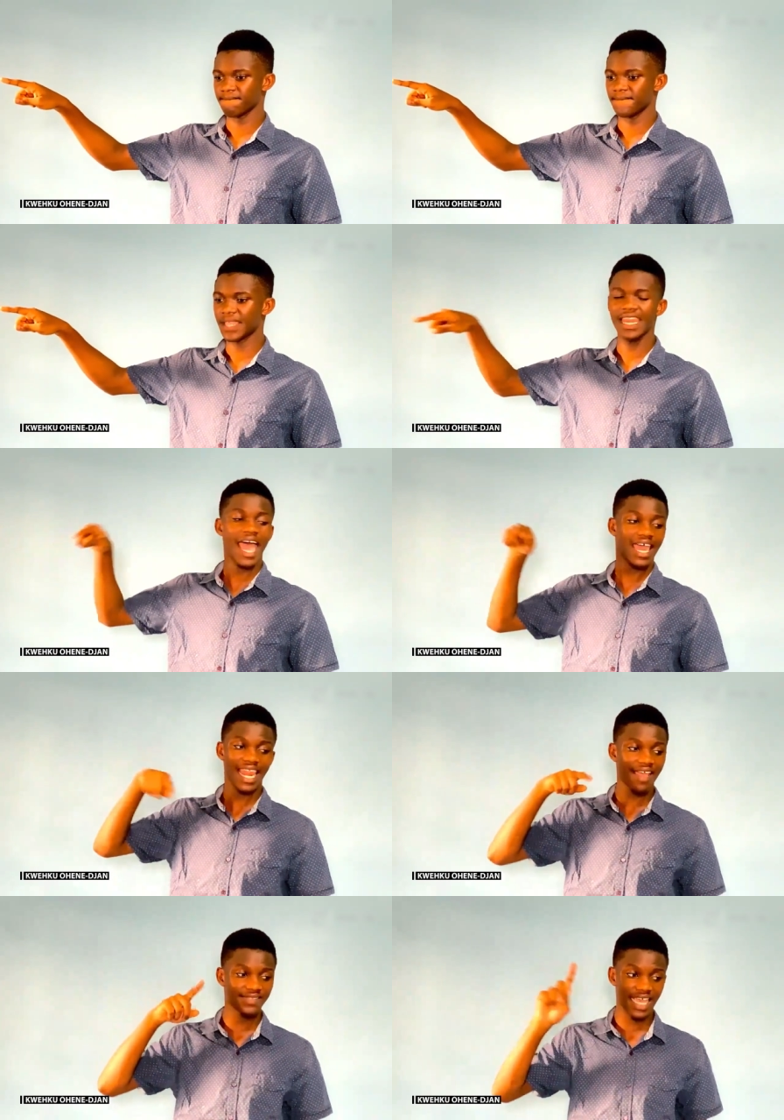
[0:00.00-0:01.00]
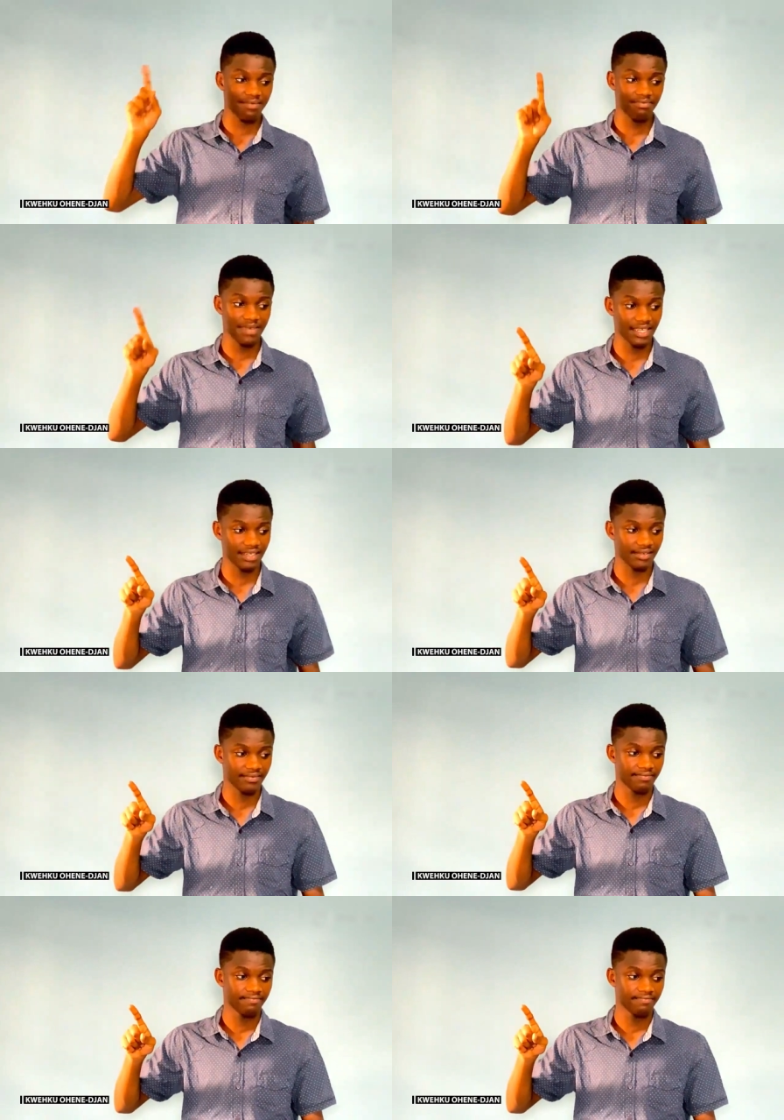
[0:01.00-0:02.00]
that our lives had meaning.
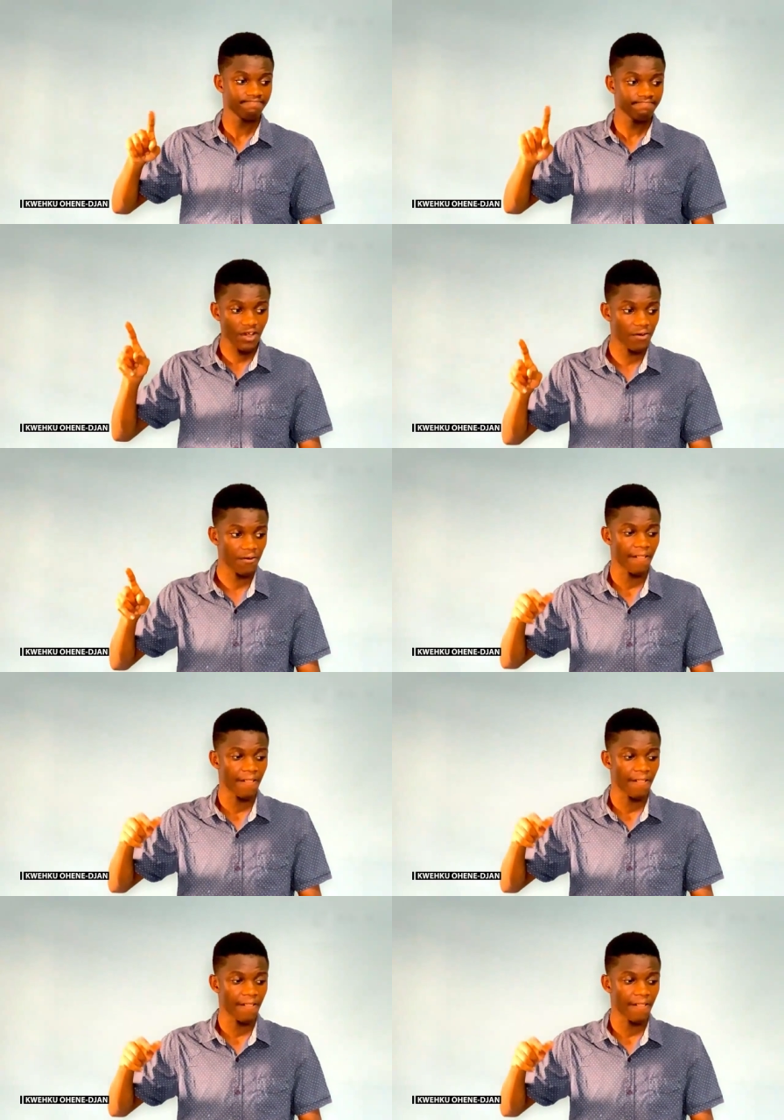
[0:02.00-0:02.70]
No,